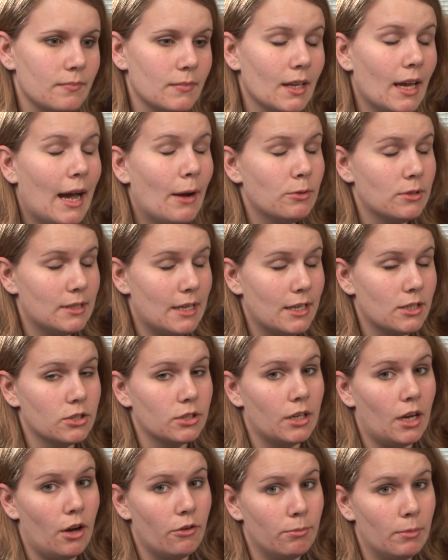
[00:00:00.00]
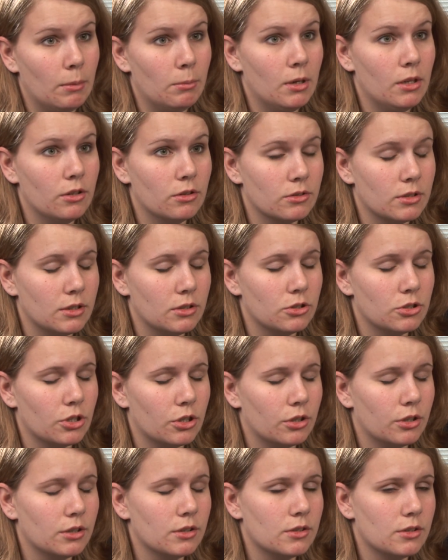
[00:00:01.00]
I was actually off my mother's
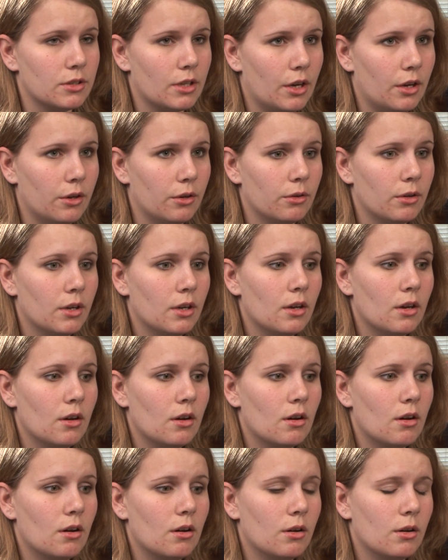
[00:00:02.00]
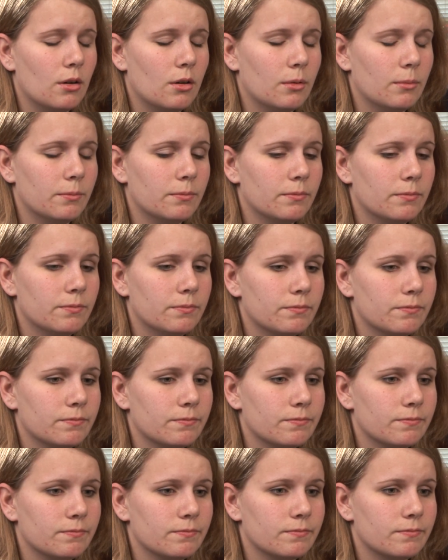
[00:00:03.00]
insurance. So um,
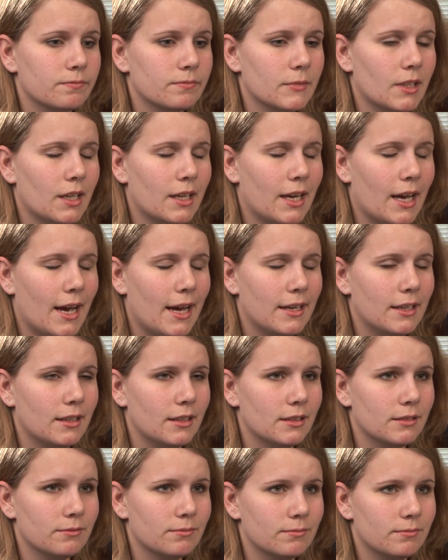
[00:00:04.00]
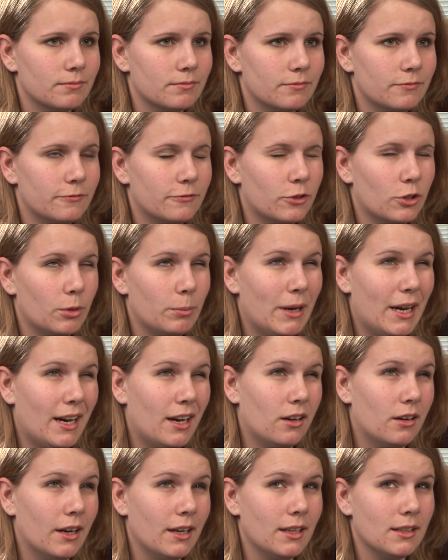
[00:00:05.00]
it kind of for
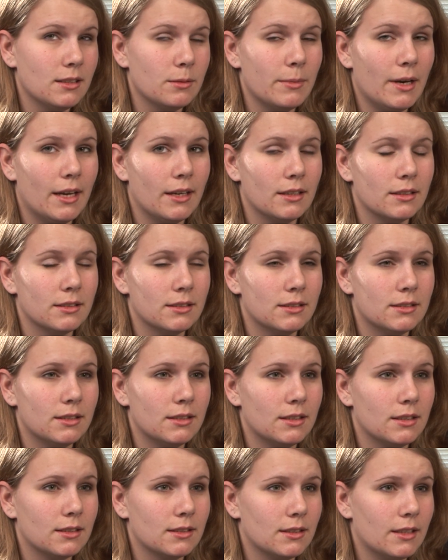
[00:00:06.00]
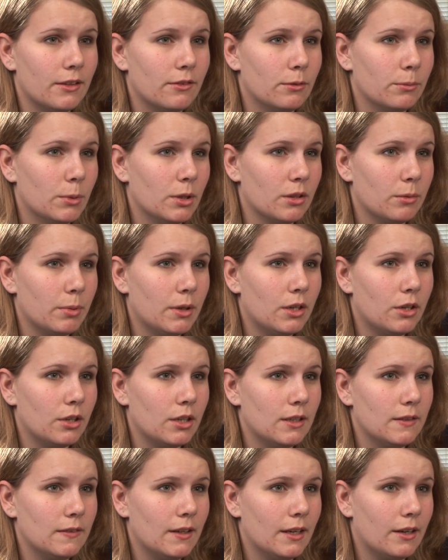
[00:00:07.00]
about, I guess, about a six, seven month
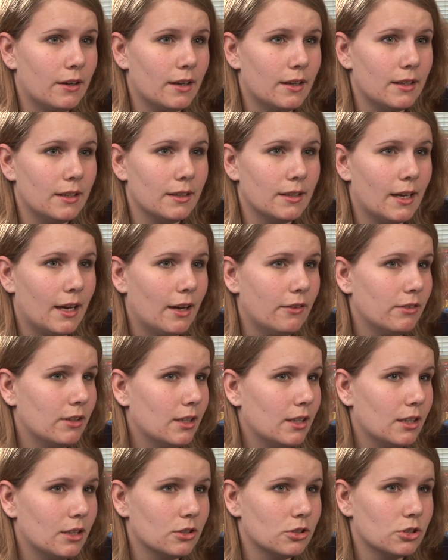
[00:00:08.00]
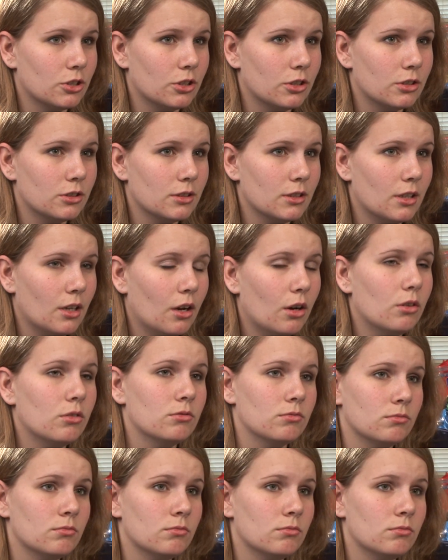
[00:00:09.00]
period there, I didn't have any insurance at all.